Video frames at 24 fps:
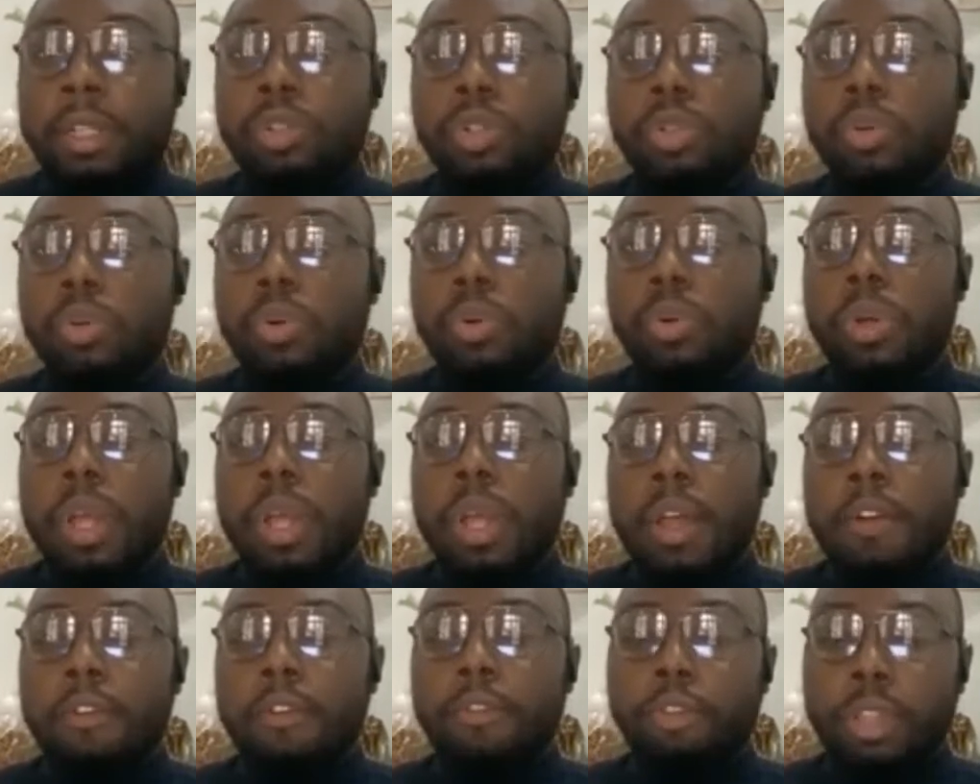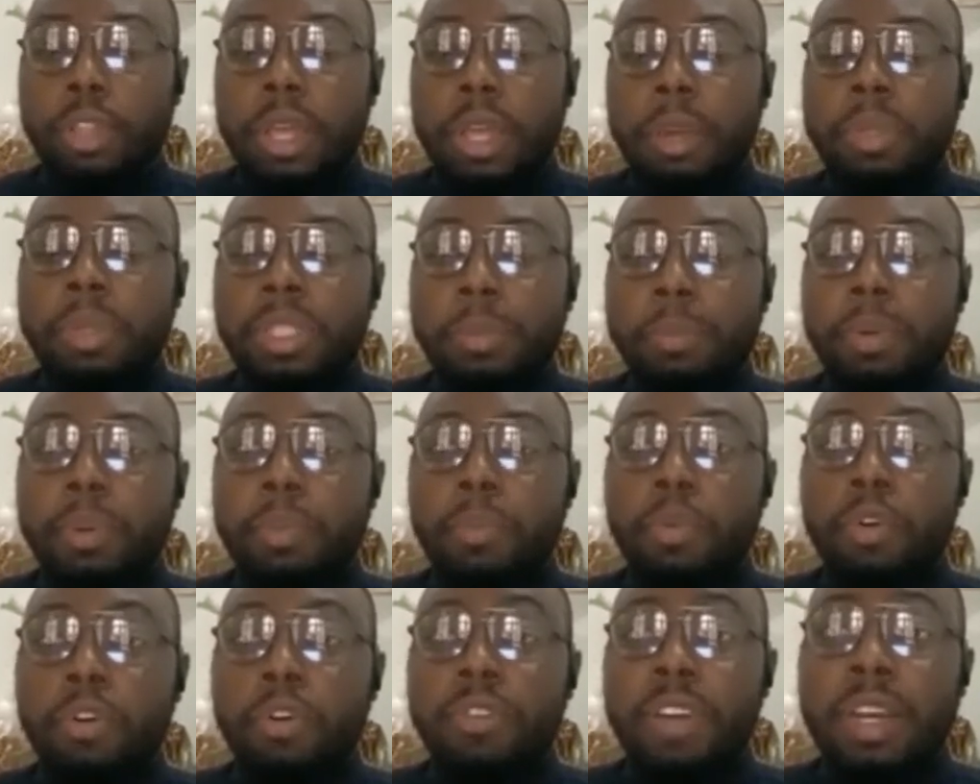So for them, it's a bit
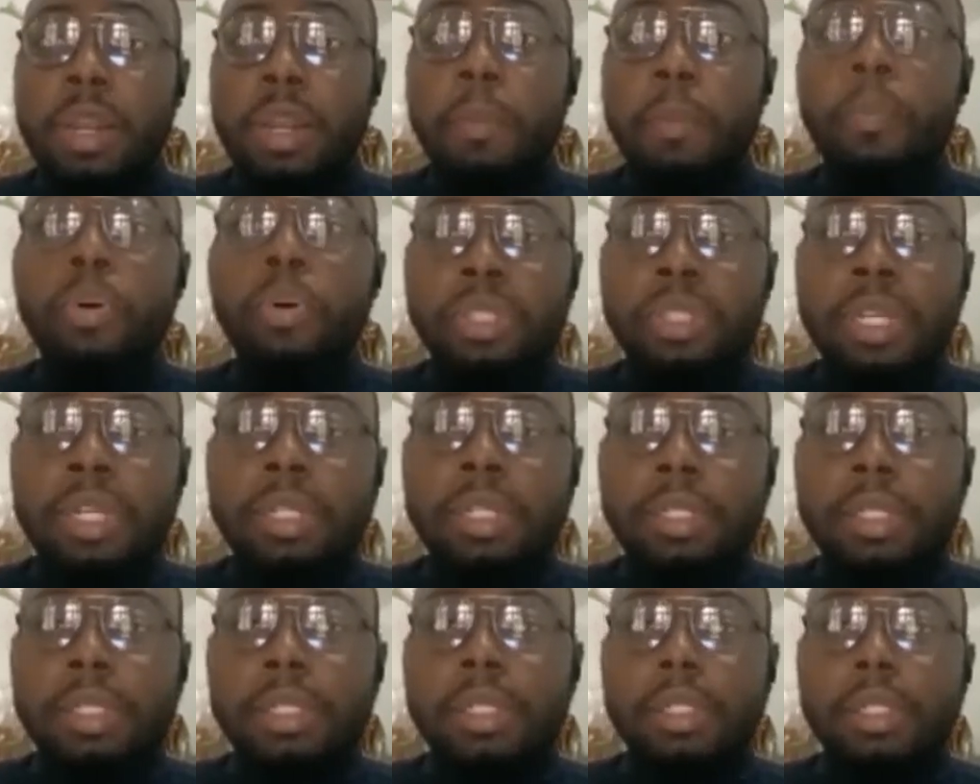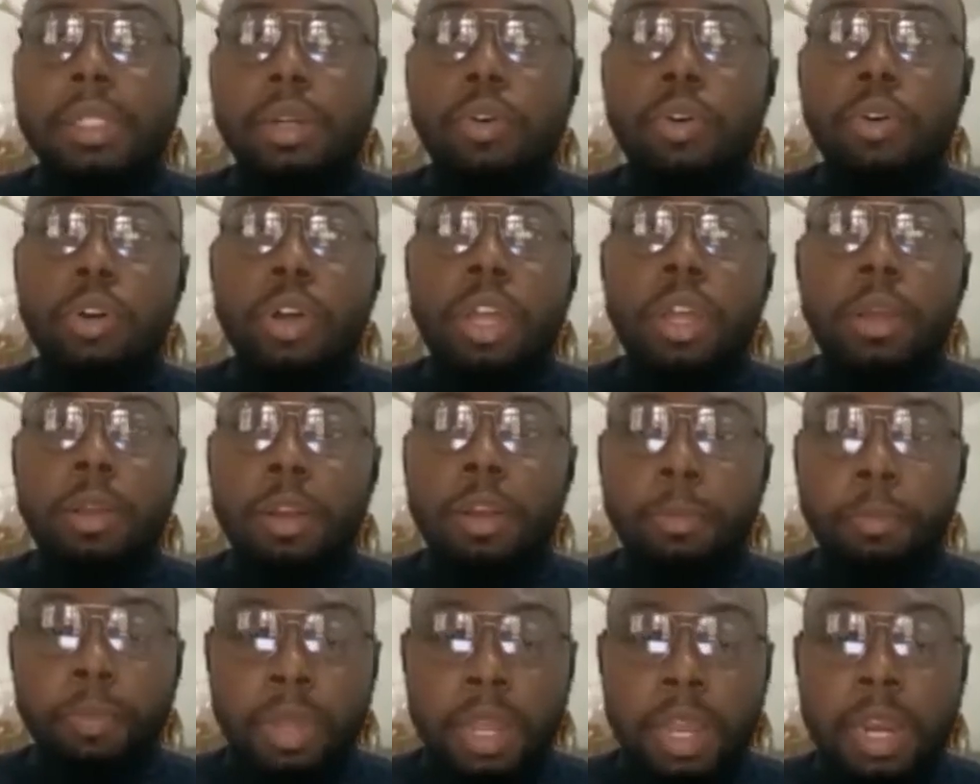more of an important or a
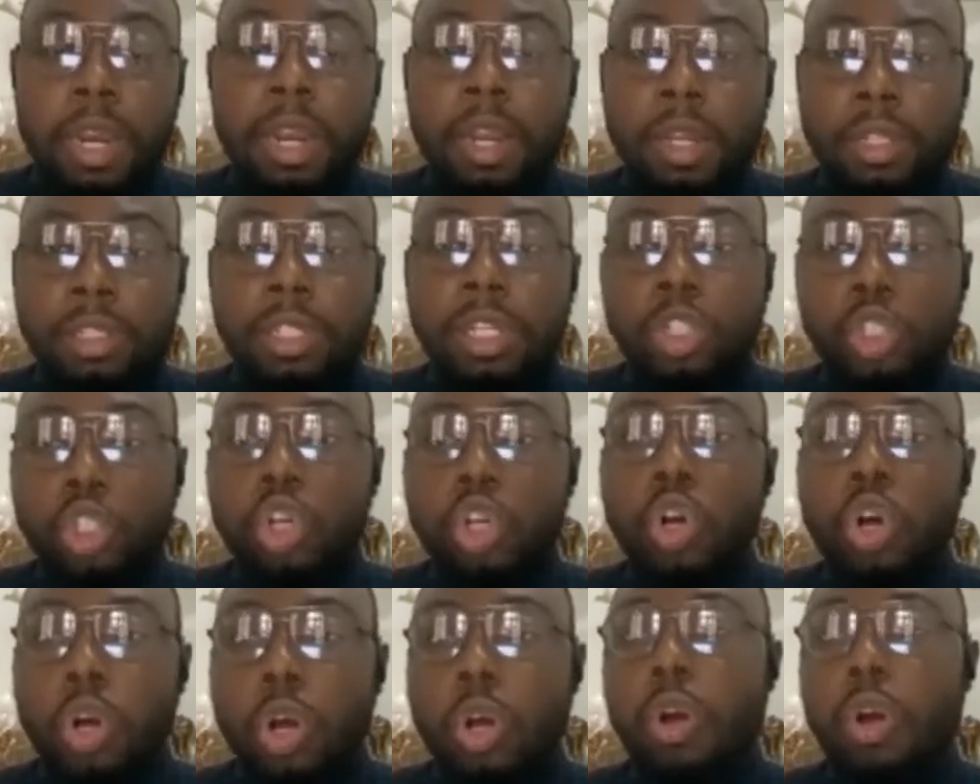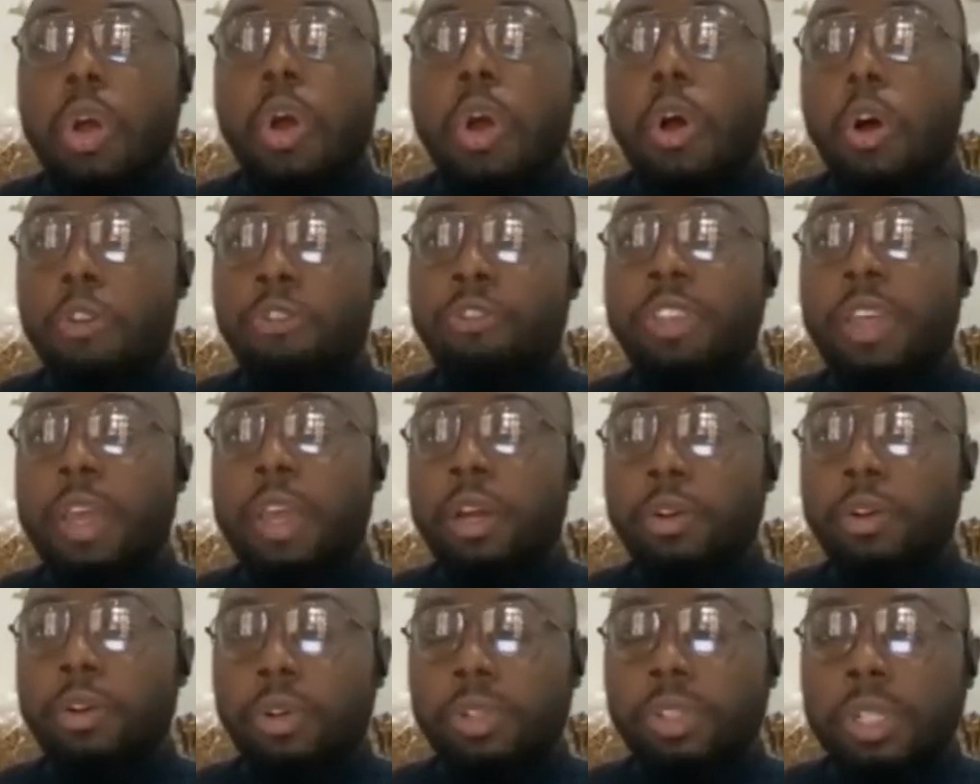larger chunk of their
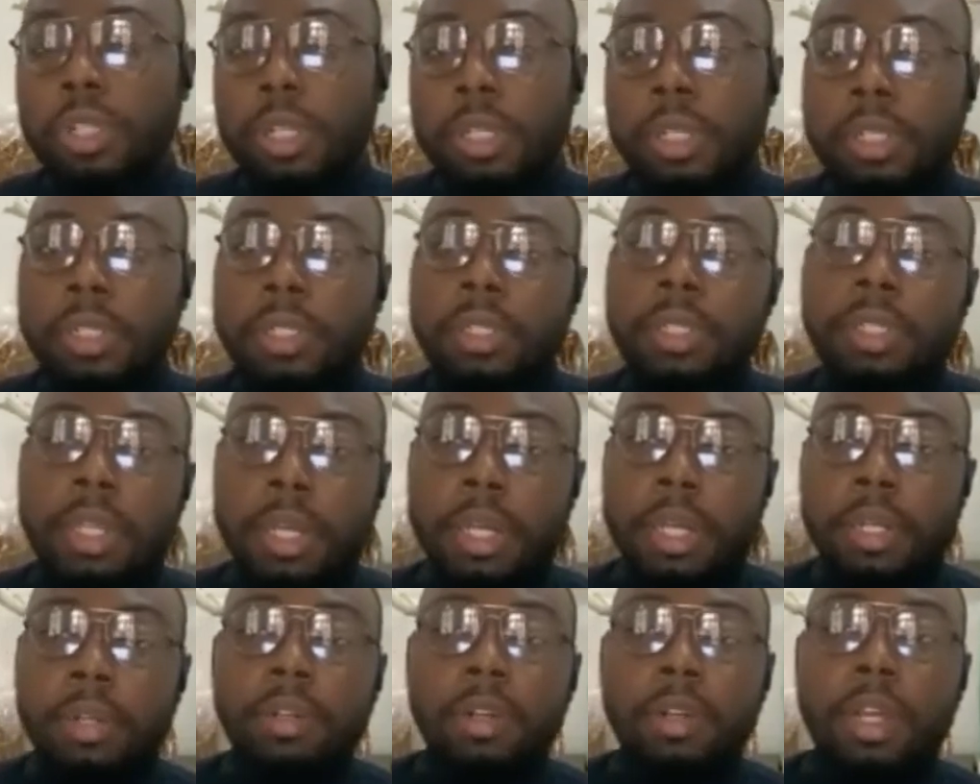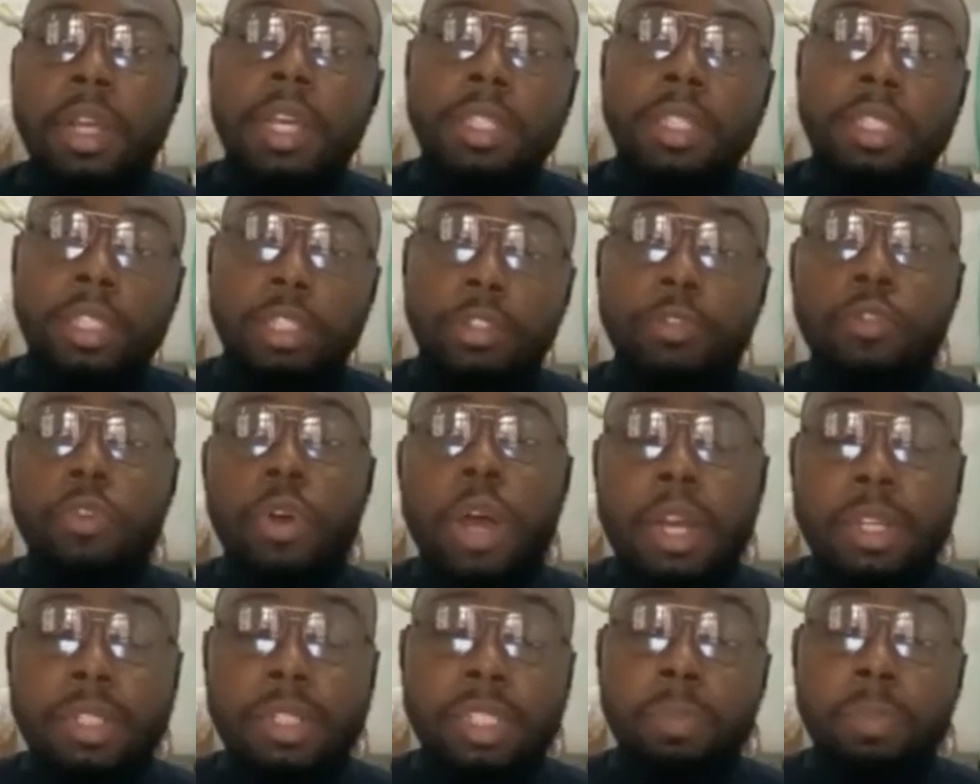gross earnings than it is for
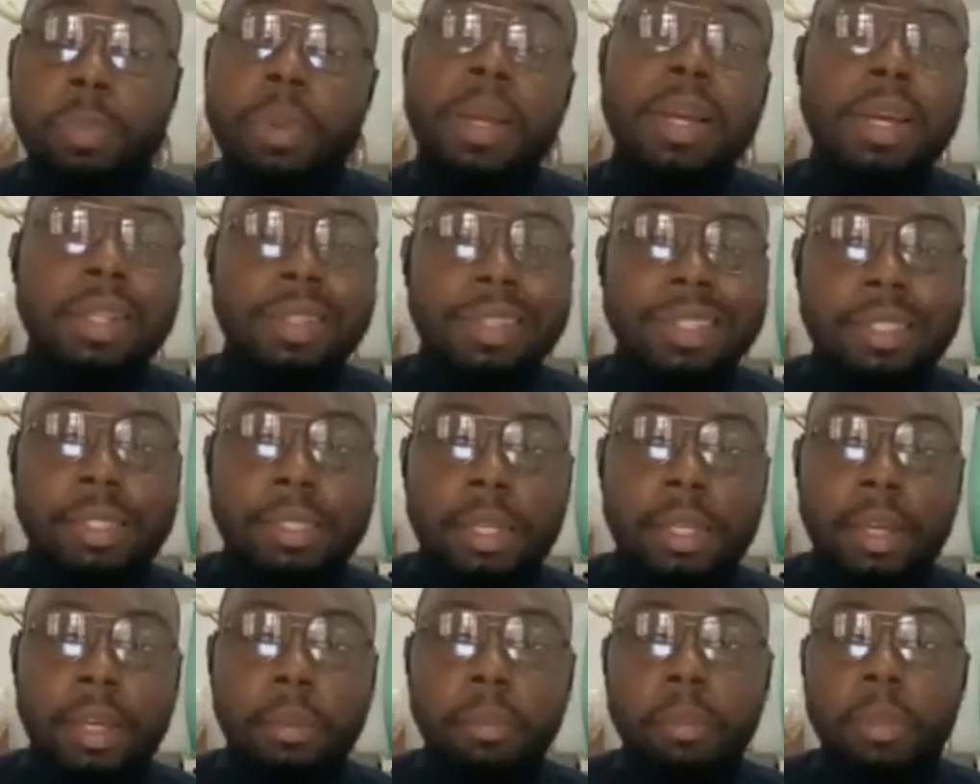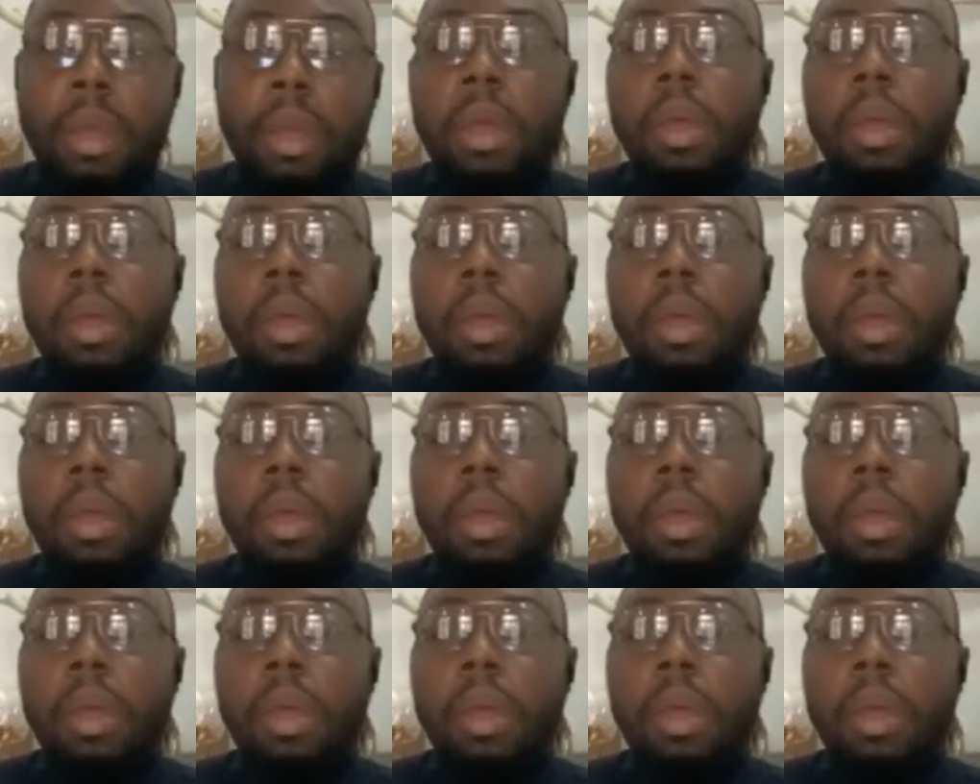Access Bank at this time.